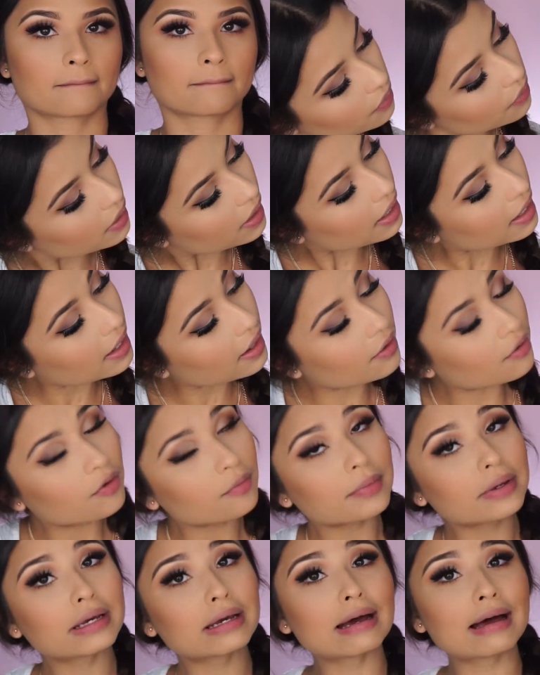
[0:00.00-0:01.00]
Wow,
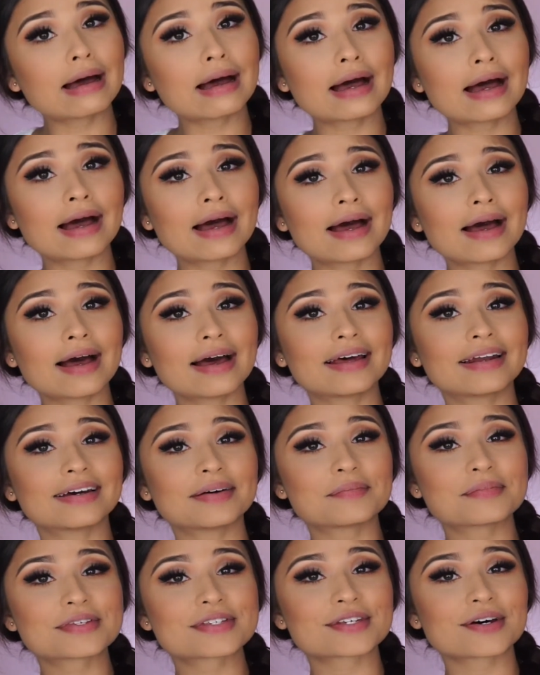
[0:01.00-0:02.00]
oh my
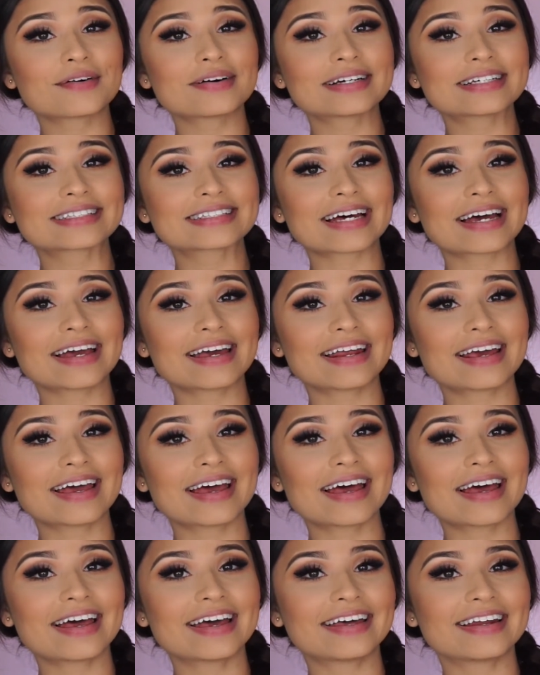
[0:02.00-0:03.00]
god, I'm so
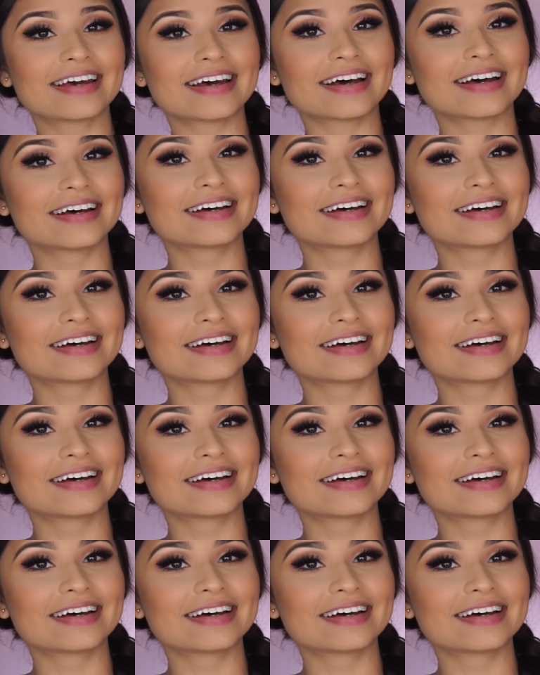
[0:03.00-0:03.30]
excited.